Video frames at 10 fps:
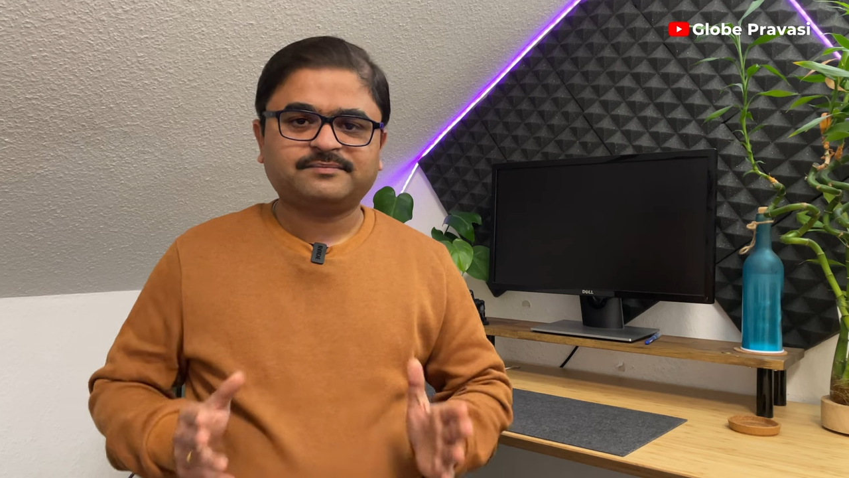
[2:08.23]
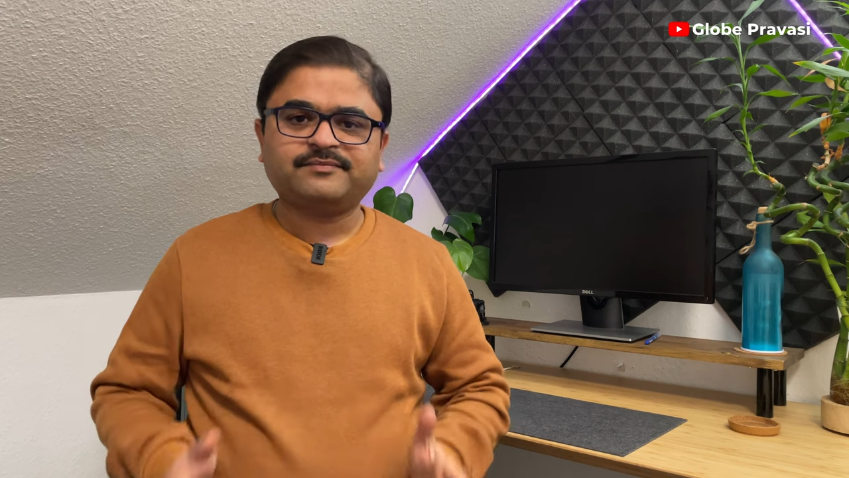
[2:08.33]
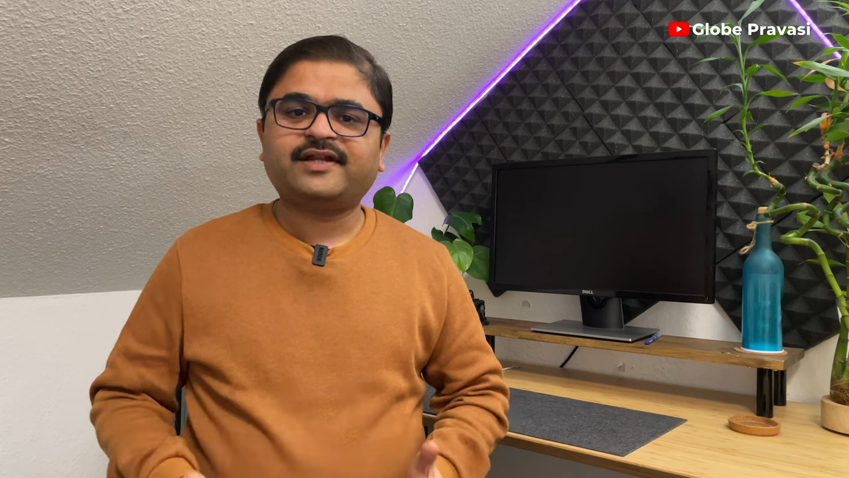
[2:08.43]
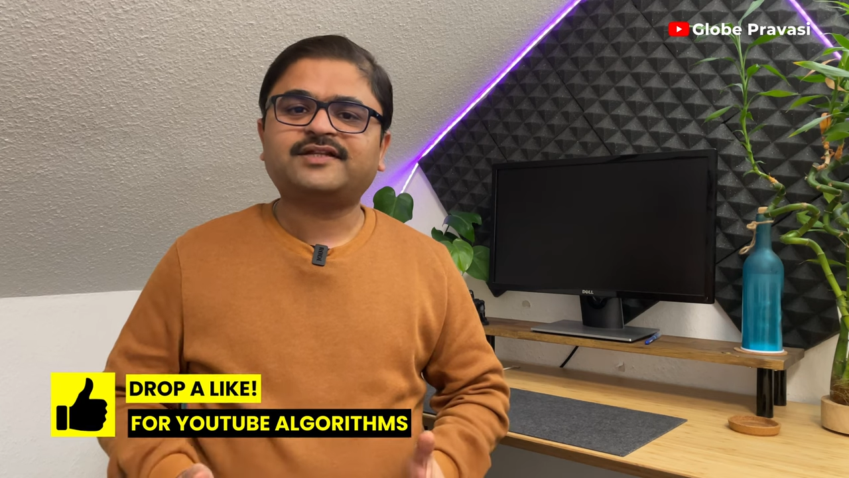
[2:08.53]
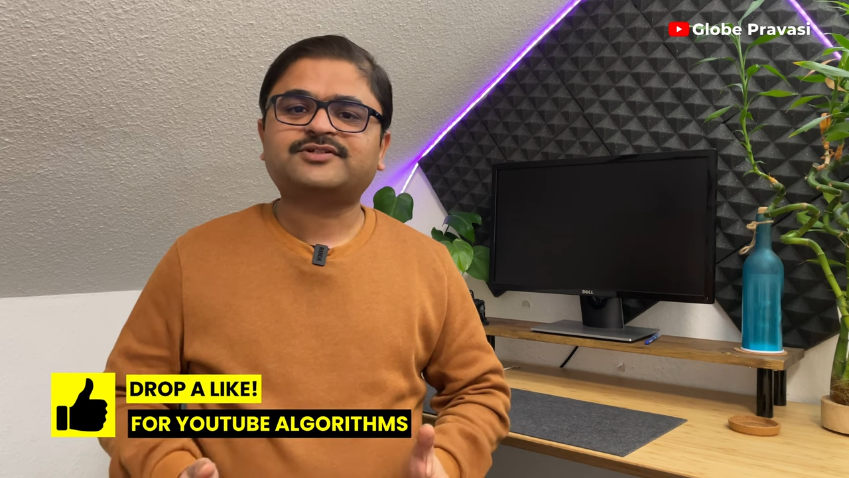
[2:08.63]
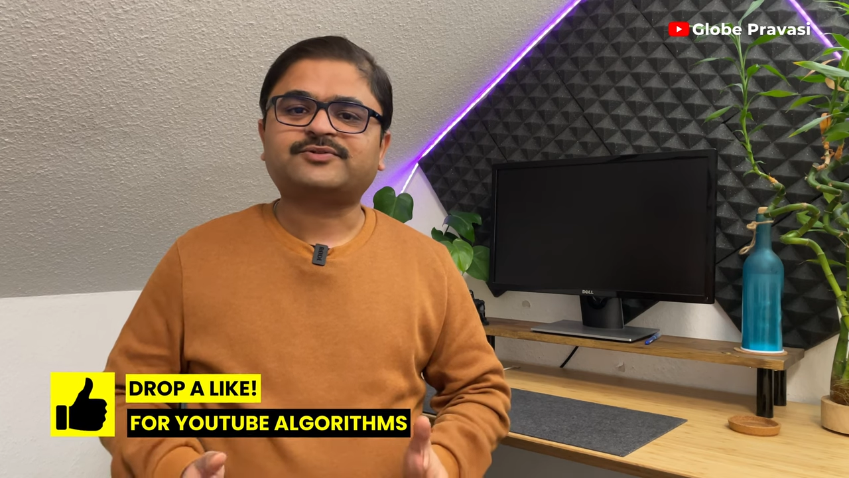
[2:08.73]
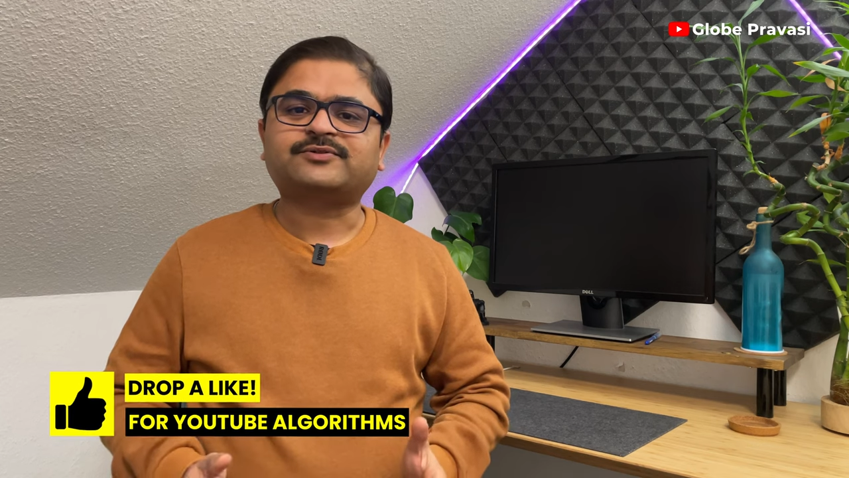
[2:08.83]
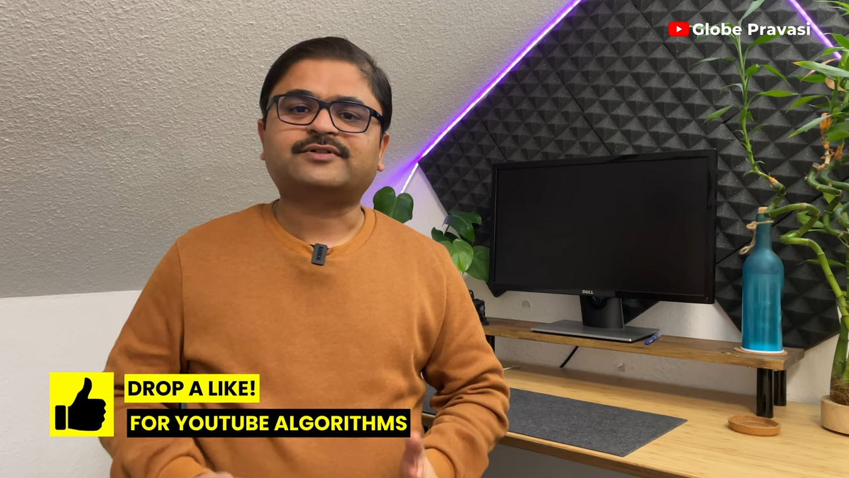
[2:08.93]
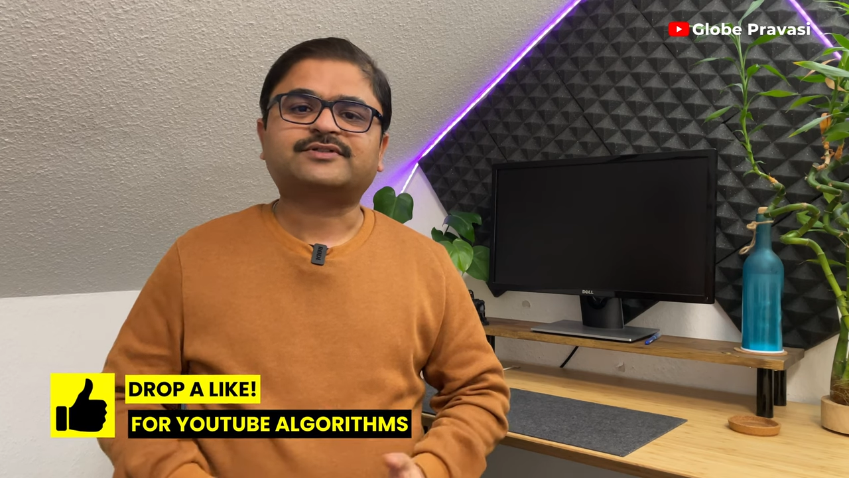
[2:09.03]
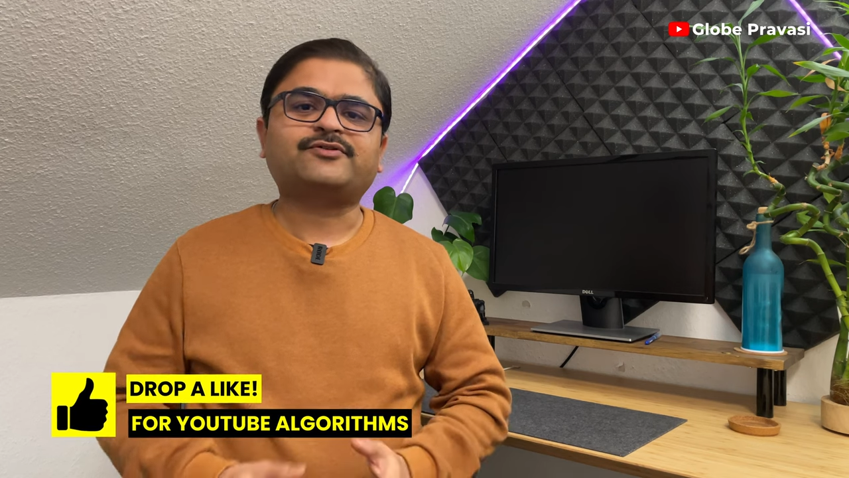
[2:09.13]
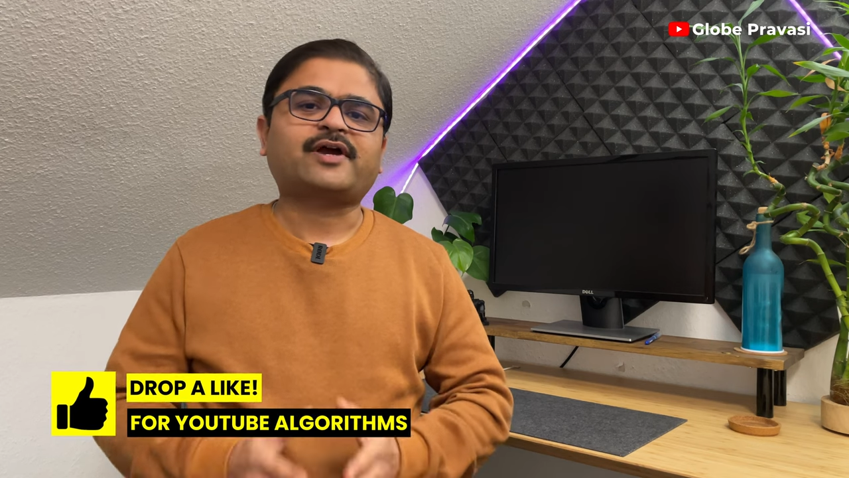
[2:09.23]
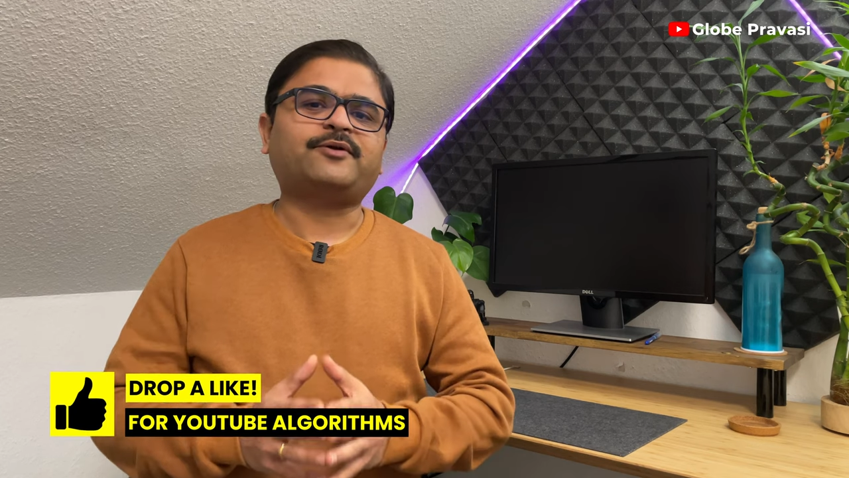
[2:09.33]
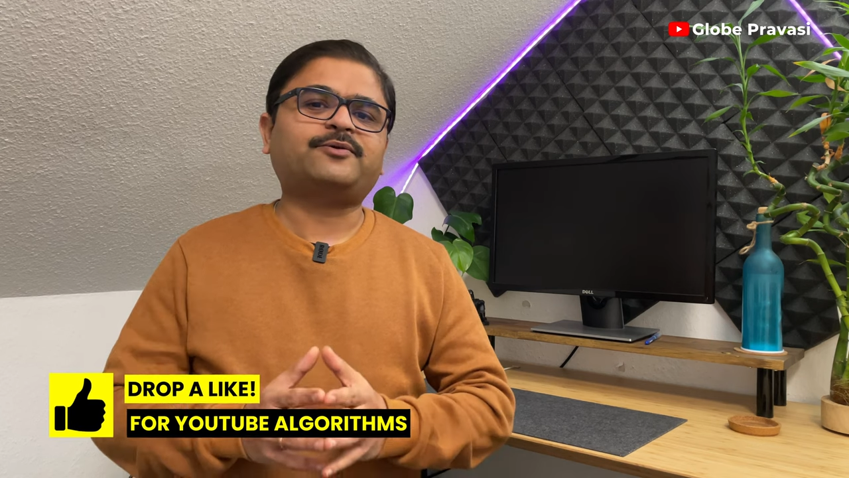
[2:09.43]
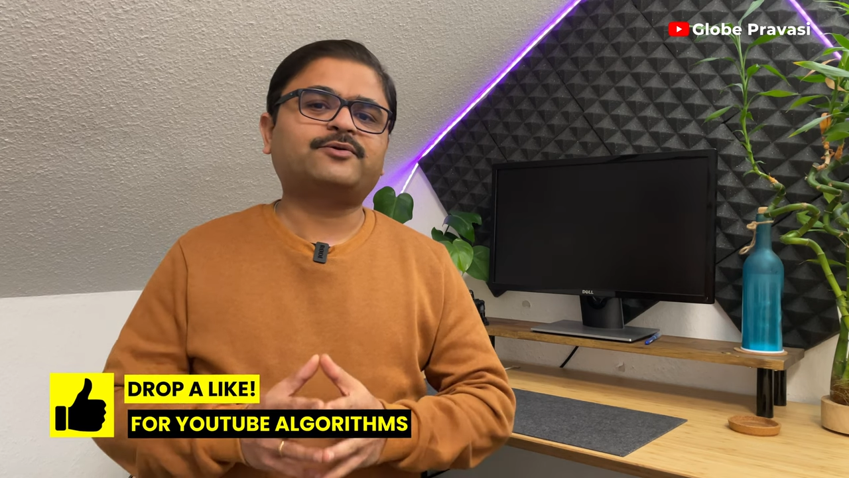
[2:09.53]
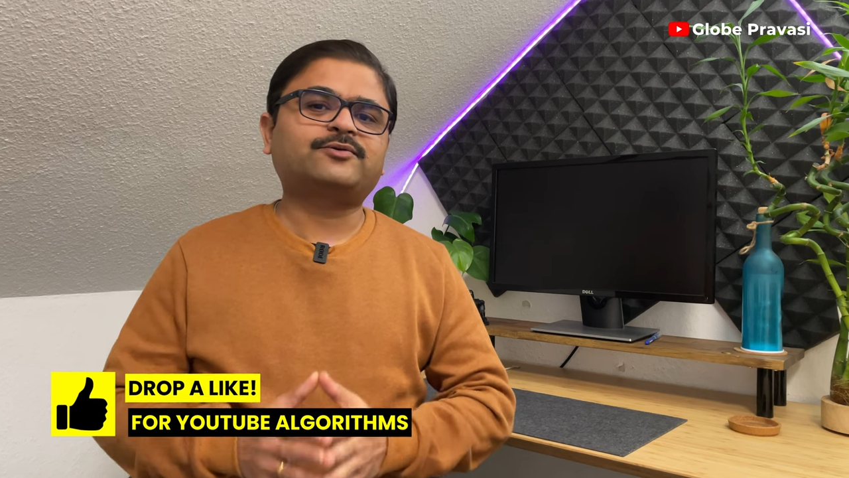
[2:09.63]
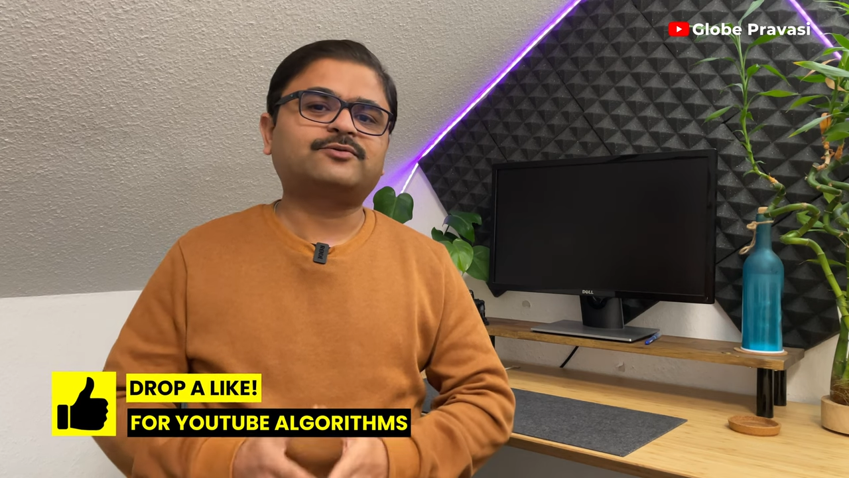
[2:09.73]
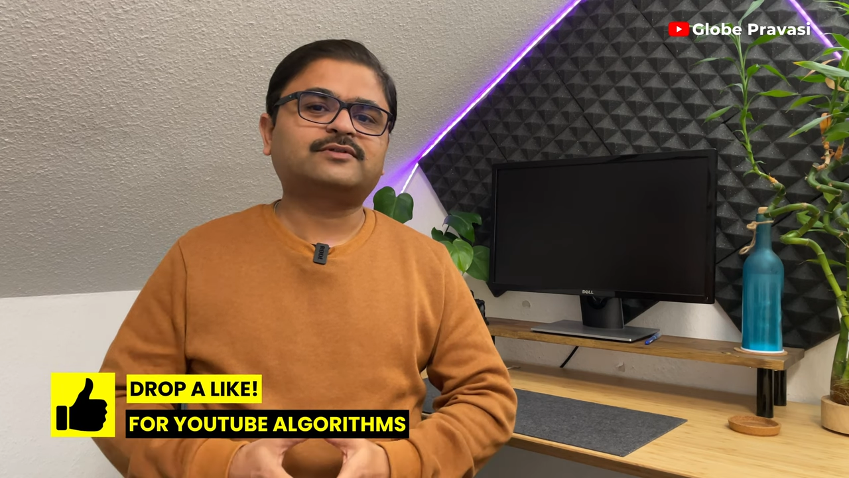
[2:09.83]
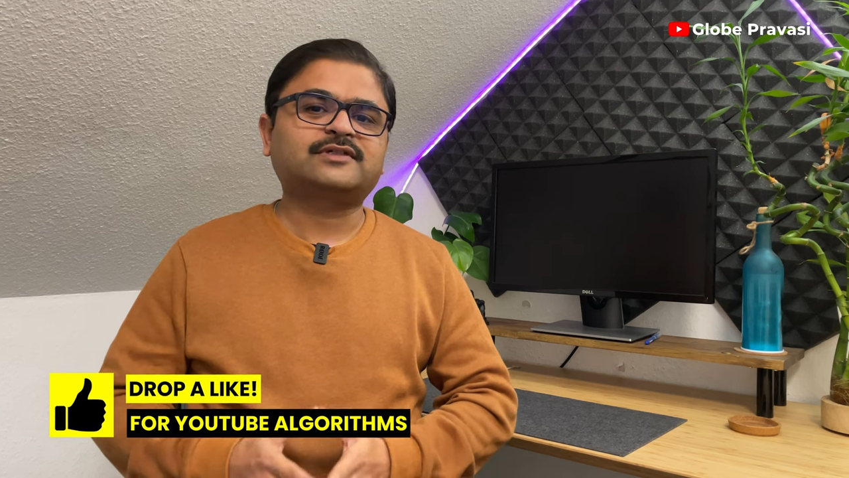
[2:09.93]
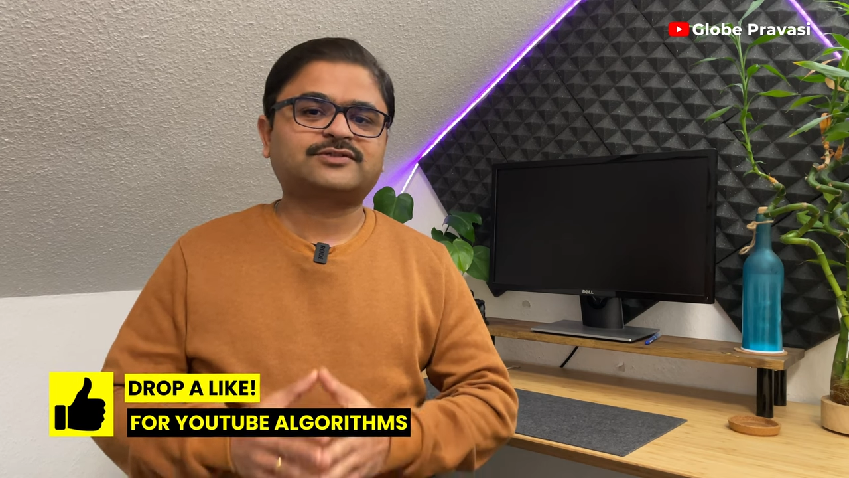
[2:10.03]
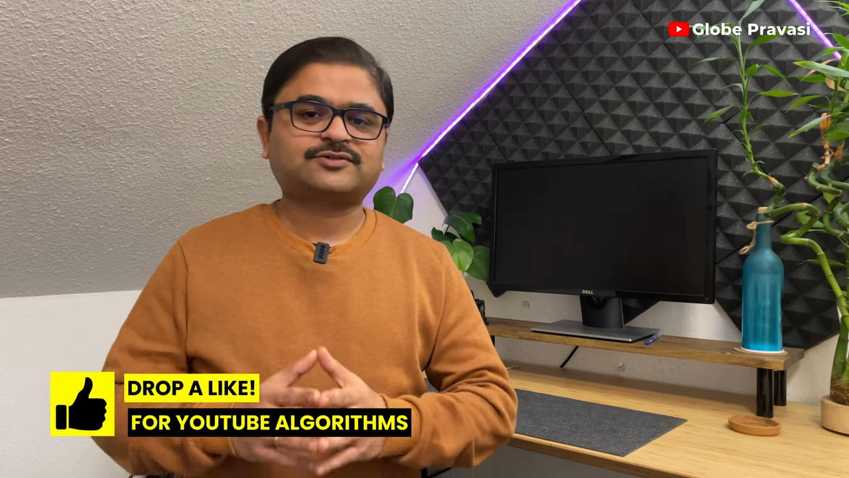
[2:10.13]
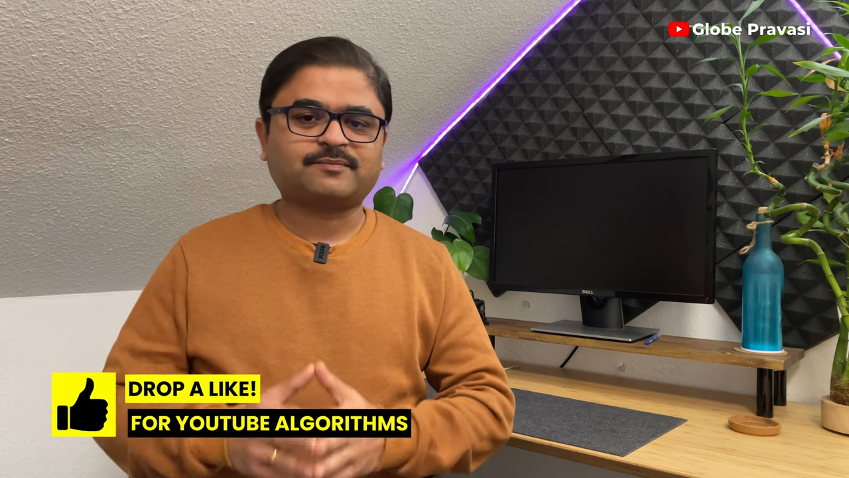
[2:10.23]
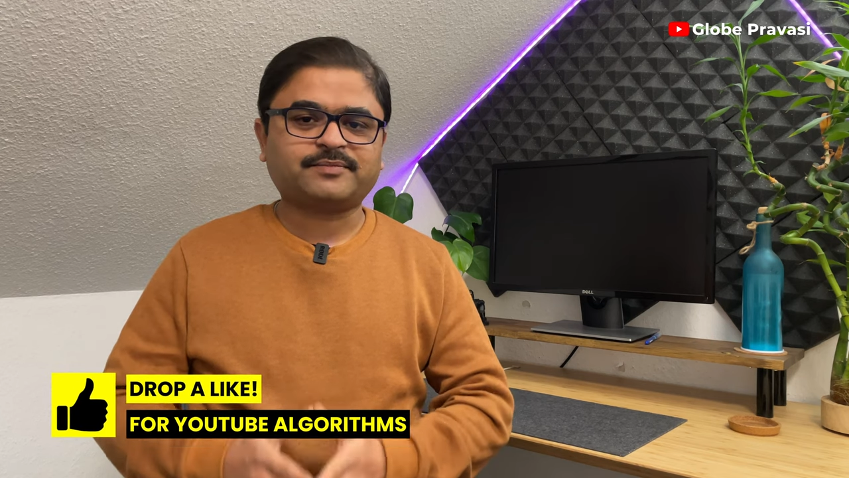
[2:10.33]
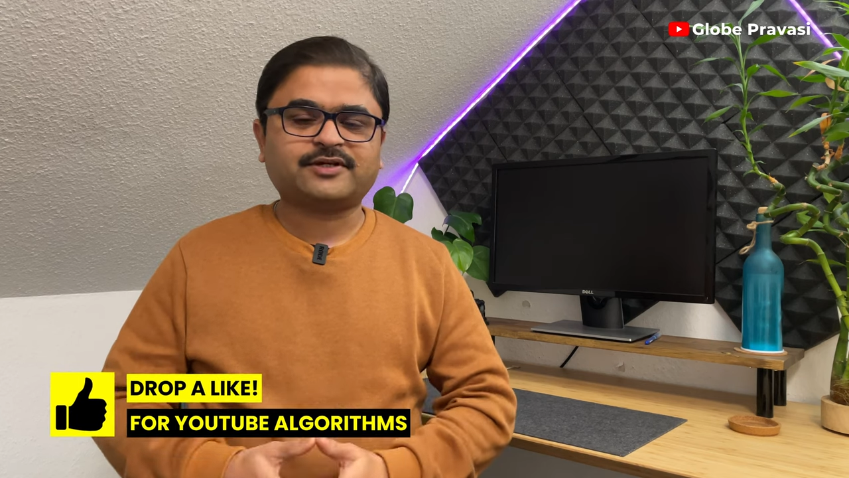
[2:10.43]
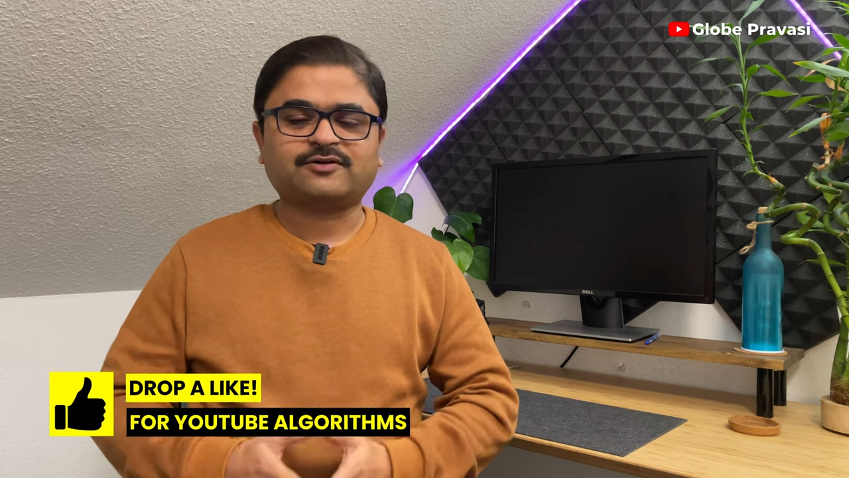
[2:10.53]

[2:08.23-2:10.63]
many stores, you have to do the shopping